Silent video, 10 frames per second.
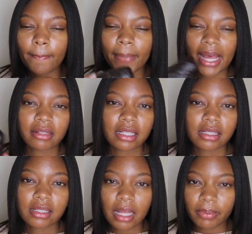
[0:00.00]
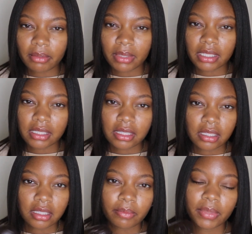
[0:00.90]
biotin
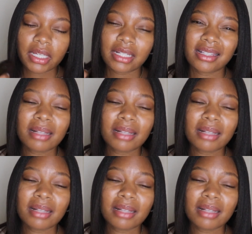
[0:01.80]
supplements because